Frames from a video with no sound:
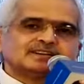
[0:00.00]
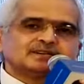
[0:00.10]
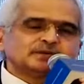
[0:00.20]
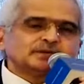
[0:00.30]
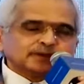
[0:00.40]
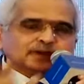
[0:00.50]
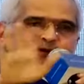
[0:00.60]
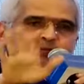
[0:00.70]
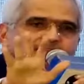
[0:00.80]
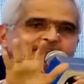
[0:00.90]
we
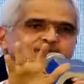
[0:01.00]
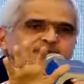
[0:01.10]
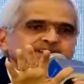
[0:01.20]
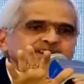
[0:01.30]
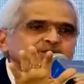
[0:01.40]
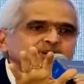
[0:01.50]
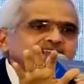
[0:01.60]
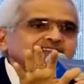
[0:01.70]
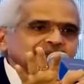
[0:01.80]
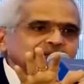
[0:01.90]
don't play a
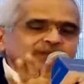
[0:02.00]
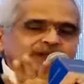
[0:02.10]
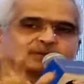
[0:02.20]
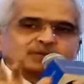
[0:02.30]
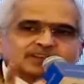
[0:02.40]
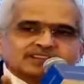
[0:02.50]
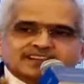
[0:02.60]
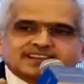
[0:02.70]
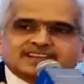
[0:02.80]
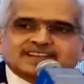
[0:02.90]
20-20 game. I mean, we are
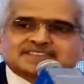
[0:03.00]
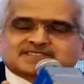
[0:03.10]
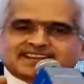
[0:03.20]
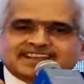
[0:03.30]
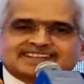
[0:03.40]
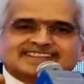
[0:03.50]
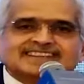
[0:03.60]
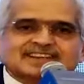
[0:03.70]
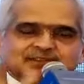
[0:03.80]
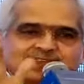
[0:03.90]
there in test cricket.
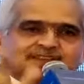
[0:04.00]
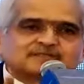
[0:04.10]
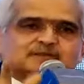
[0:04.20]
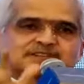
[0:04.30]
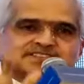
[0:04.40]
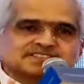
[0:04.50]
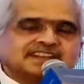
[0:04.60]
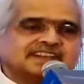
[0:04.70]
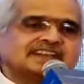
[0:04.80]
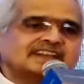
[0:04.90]
We have to be
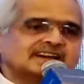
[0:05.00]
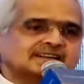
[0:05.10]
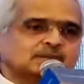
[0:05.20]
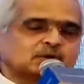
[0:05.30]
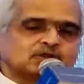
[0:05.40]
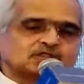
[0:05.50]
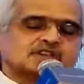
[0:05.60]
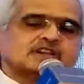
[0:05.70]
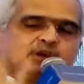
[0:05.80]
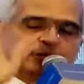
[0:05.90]
steady in our approach.
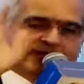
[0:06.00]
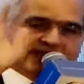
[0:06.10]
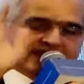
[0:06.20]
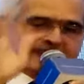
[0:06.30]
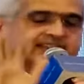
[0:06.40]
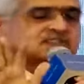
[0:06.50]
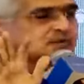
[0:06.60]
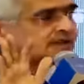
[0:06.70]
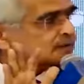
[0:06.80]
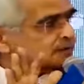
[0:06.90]
We engage
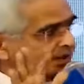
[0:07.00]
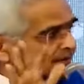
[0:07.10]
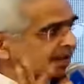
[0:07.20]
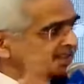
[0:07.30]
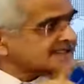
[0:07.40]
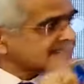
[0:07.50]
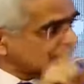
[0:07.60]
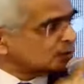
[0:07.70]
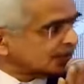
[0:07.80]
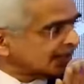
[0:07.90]
with wherever, and these are
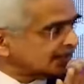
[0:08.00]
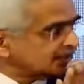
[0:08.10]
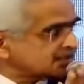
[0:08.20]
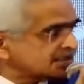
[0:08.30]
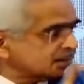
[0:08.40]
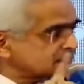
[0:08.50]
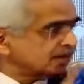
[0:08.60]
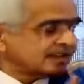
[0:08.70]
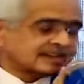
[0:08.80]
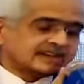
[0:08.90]
outliers. Let me
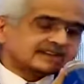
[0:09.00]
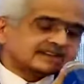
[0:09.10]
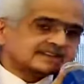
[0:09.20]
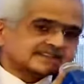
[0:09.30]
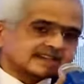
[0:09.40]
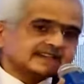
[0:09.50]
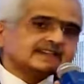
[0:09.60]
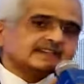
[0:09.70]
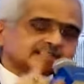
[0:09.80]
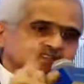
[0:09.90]
very clearly say,
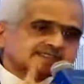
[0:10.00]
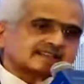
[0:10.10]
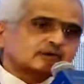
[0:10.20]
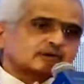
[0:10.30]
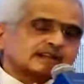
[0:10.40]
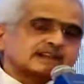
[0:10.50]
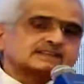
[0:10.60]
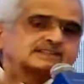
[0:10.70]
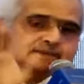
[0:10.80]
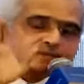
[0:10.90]
these are
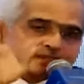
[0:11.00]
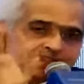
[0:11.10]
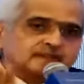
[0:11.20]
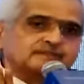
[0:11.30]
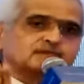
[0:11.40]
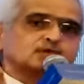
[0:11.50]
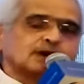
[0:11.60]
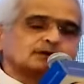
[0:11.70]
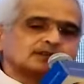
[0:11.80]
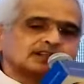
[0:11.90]
outliers, very few
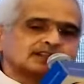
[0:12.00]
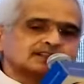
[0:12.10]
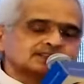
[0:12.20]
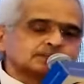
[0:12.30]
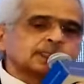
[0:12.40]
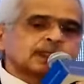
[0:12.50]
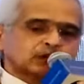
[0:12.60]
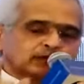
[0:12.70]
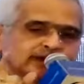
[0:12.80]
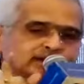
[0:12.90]
outliers.
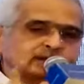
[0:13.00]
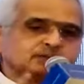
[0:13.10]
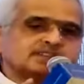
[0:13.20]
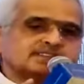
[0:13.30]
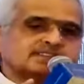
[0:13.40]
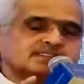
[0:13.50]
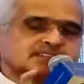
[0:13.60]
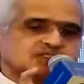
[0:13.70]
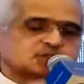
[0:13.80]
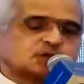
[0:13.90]
Whenever we see
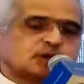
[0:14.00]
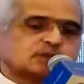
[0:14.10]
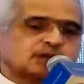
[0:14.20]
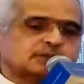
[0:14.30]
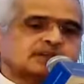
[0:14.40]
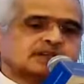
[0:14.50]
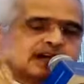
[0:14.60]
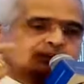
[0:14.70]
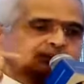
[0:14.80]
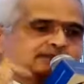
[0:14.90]
such problem,
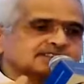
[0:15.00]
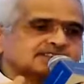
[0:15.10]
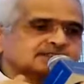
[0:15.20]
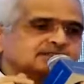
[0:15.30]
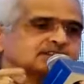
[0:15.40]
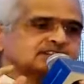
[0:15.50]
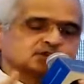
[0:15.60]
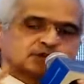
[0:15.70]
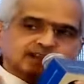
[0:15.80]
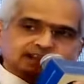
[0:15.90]
our first effort is
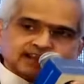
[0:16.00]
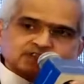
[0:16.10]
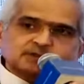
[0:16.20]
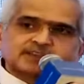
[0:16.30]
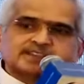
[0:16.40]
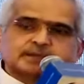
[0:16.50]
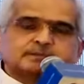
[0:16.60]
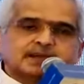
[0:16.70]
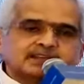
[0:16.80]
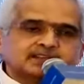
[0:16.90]
to engage with
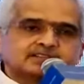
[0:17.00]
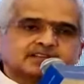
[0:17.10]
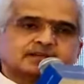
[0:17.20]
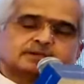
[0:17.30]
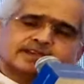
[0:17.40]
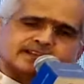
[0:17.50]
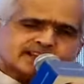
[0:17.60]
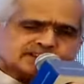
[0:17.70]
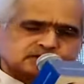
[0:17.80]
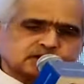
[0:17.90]
them bilaterally. We
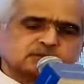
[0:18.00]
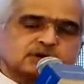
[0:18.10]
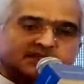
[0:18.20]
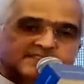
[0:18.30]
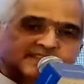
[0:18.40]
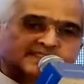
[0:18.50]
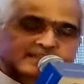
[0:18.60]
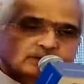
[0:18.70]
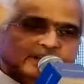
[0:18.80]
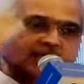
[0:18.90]
engage for months and
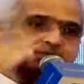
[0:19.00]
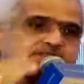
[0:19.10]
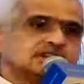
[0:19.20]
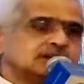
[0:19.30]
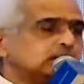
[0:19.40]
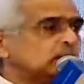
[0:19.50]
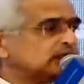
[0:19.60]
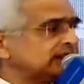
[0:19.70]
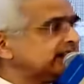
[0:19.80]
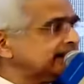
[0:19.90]
sometimes more
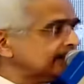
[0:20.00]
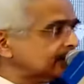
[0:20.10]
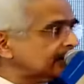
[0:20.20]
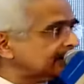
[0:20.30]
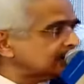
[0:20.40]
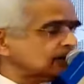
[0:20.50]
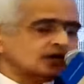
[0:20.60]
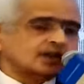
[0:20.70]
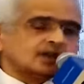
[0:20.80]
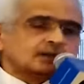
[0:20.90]
than a year
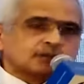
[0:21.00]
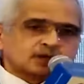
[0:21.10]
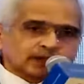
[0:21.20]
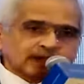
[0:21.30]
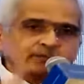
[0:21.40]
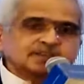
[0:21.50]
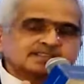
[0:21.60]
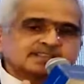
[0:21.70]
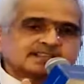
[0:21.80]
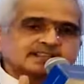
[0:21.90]
also. But where we
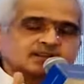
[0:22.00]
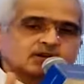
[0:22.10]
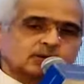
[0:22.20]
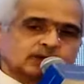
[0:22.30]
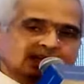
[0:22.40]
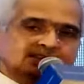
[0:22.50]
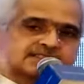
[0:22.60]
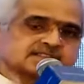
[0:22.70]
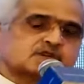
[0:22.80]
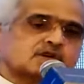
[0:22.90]
see that the
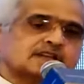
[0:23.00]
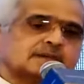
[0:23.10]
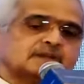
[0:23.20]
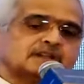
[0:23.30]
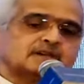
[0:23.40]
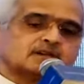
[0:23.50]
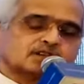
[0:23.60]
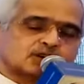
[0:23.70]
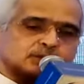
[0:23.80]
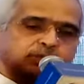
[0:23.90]
compliance is not happening, or
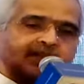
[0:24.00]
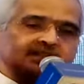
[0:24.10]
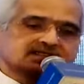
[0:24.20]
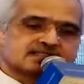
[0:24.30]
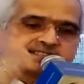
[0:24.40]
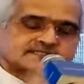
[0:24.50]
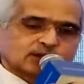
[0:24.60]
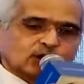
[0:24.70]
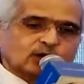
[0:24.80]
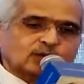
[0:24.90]
the compliance is
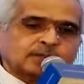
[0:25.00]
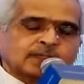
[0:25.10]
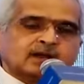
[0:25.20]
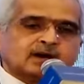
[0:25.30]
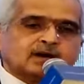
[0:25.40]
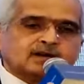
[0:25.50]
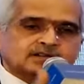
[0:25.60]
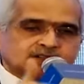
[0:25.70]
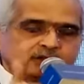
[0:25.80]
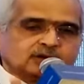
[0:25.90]
slow,
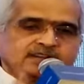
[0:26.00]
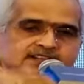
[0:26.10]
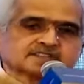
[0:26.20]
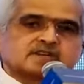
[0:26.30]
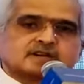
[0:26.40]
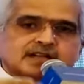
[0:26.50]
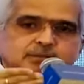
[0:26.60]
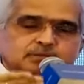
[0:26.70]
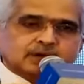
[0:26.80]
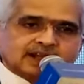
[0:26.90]
or, it is not
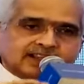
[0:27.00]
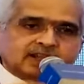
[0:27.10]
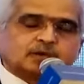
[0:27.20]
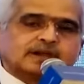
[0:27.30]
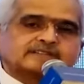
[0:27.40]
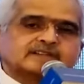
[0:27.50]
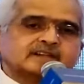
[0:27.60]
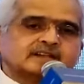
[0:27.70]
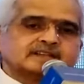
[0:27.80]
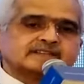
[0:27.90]
adequate,
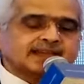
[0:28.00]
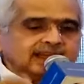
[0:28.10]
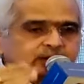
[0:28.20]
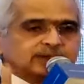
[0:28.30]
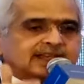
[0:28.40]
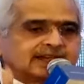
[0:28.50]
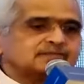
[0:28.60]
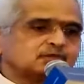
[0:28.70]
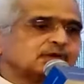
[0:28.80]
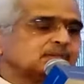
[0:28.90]
there we
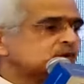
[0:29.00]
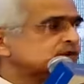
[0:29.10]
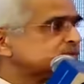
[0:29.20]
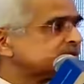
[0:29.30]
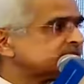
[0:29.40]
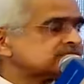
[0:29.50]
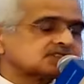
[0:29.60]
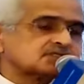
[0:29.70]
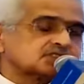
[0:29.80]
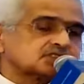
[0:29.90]
have to impose
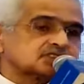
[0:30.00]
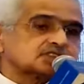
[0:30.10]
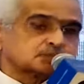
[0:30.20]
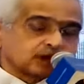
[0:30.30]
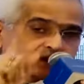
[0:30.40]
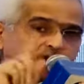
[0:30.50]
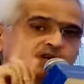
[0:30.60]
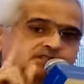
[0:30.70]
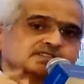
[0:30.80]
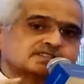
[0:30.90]
business restrictions,
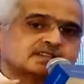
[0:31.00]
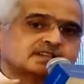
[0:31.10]
because